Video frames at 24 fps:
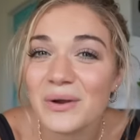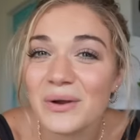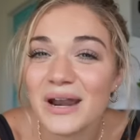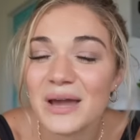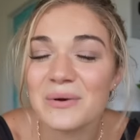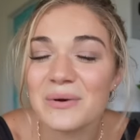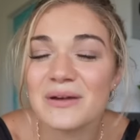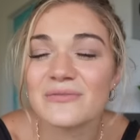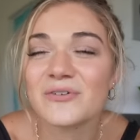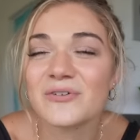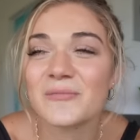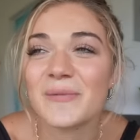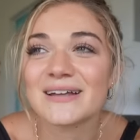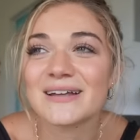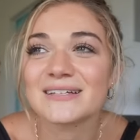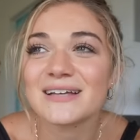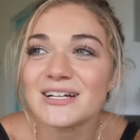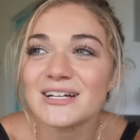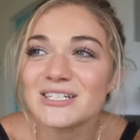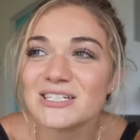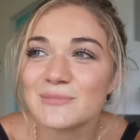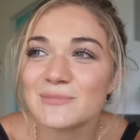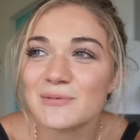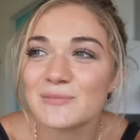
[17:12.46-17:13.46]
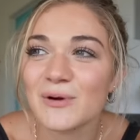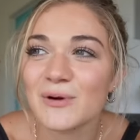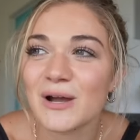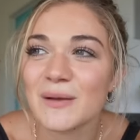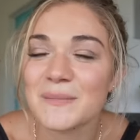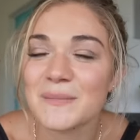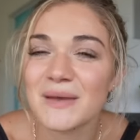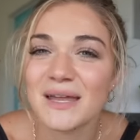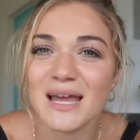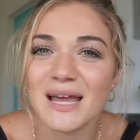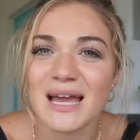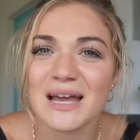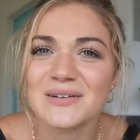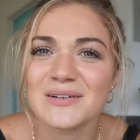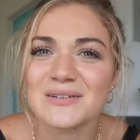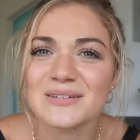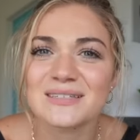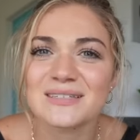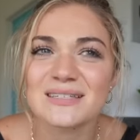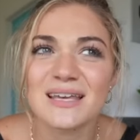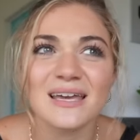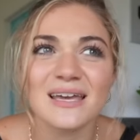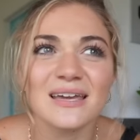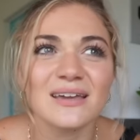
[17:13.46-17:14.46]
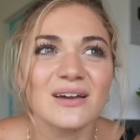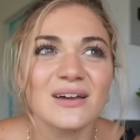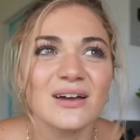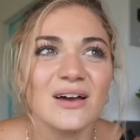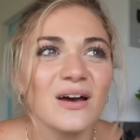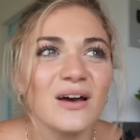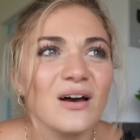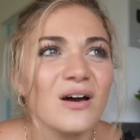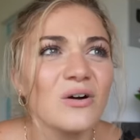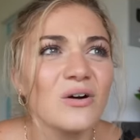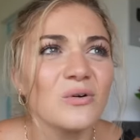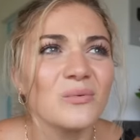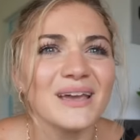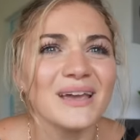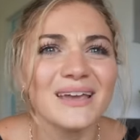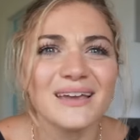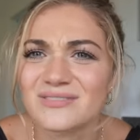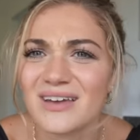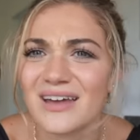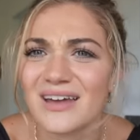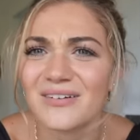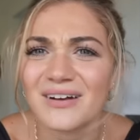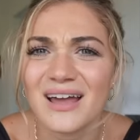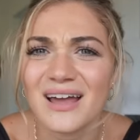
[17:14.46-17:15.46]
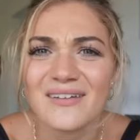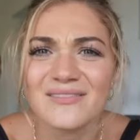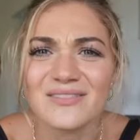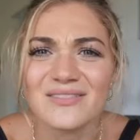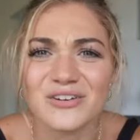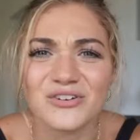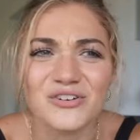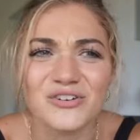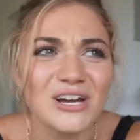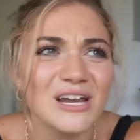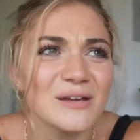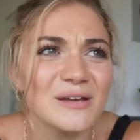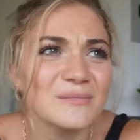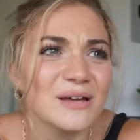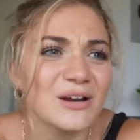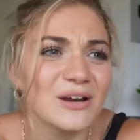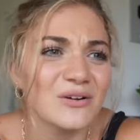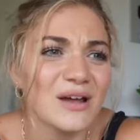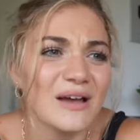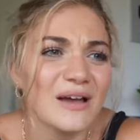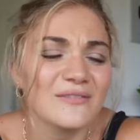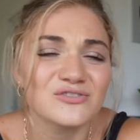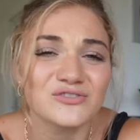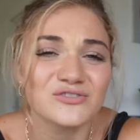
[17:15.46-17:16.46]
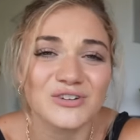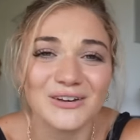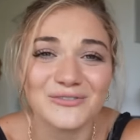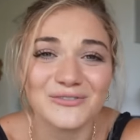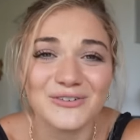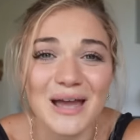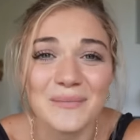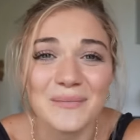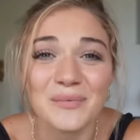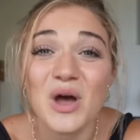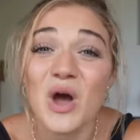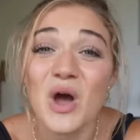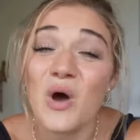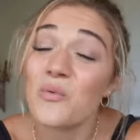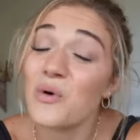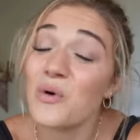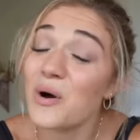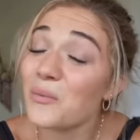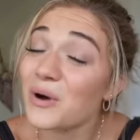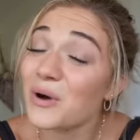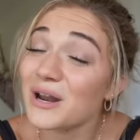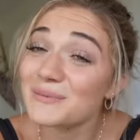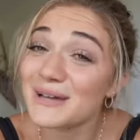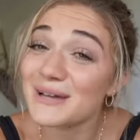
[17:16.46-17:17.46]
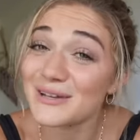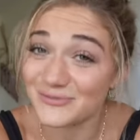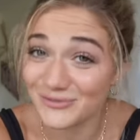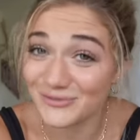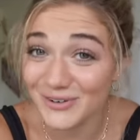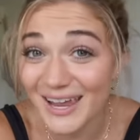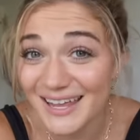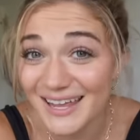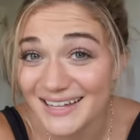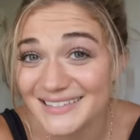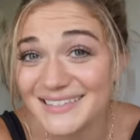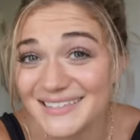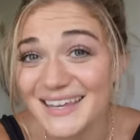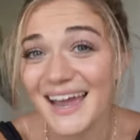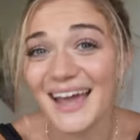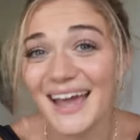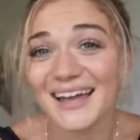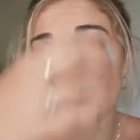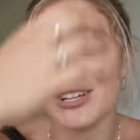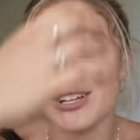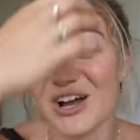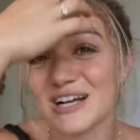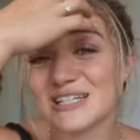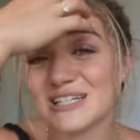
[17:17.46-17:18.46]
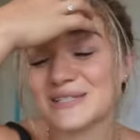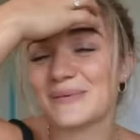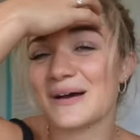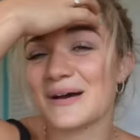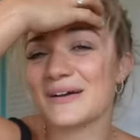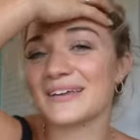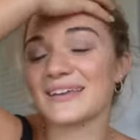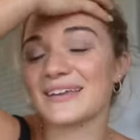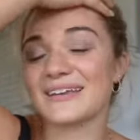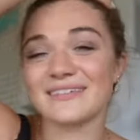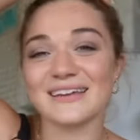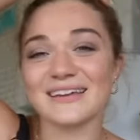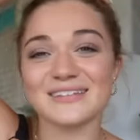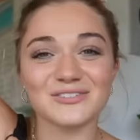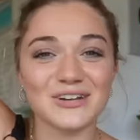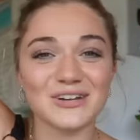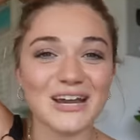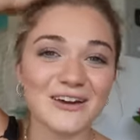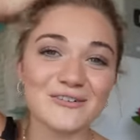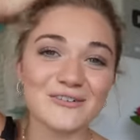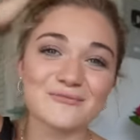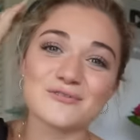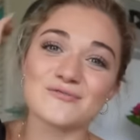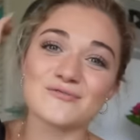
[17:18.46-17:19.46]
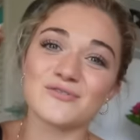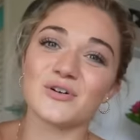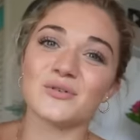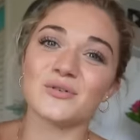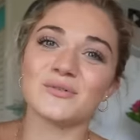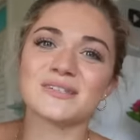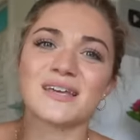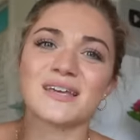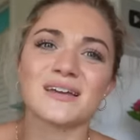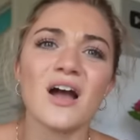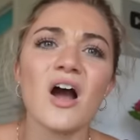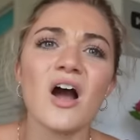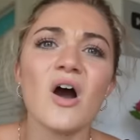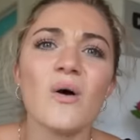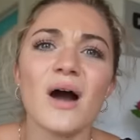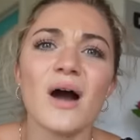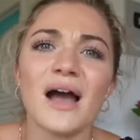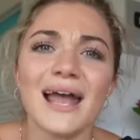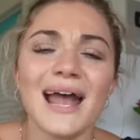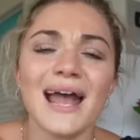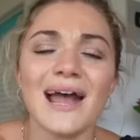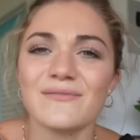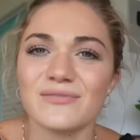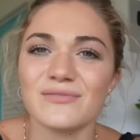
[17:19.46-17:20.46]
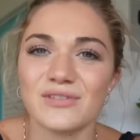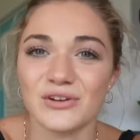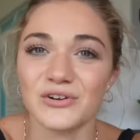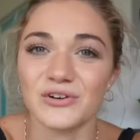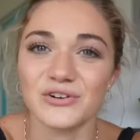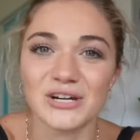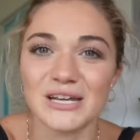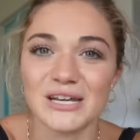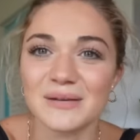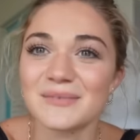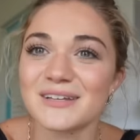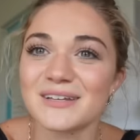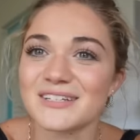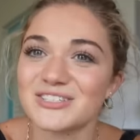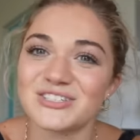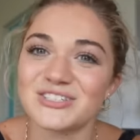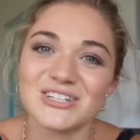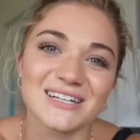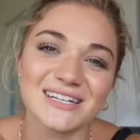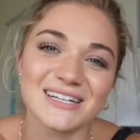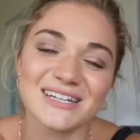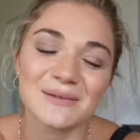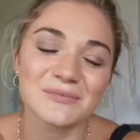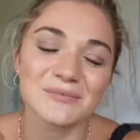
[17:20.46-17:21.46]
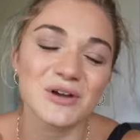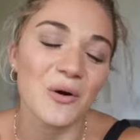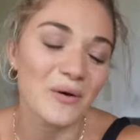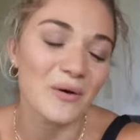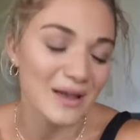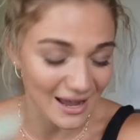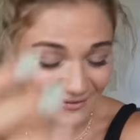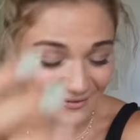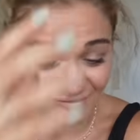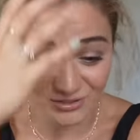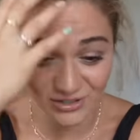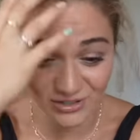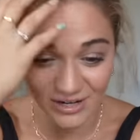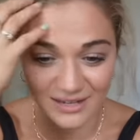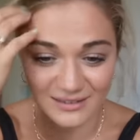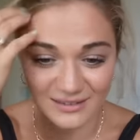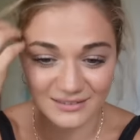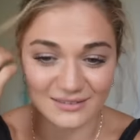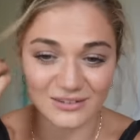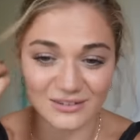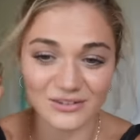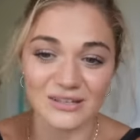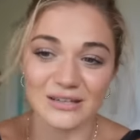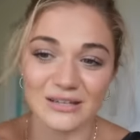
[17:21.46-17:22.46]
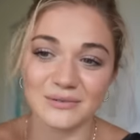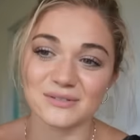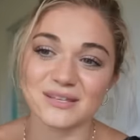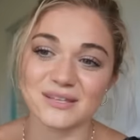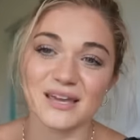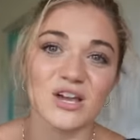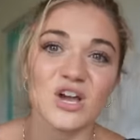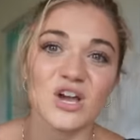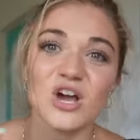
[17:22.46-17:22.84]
when I went for my touch-up appointment, I was like, oh wait, I don't have the cream, I don't have saran wrap. Well, one of my friends that had talked about getting laser hair removal was like, oh, I have the cream because she ended up going after. I literally was like,